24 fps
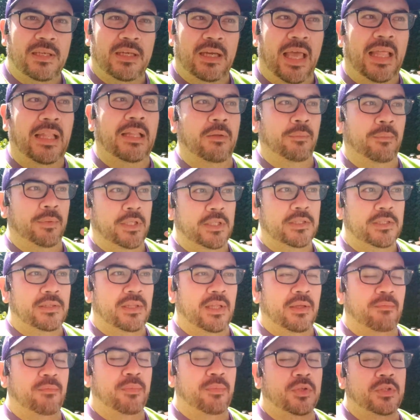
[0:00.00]
elements
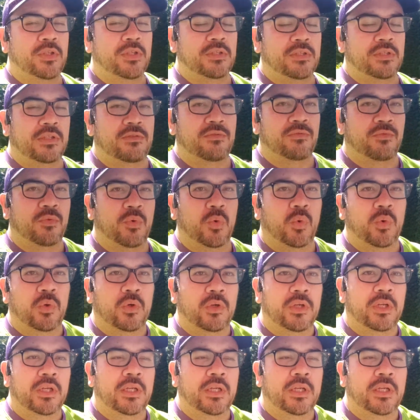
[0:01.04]
that pushes us forward.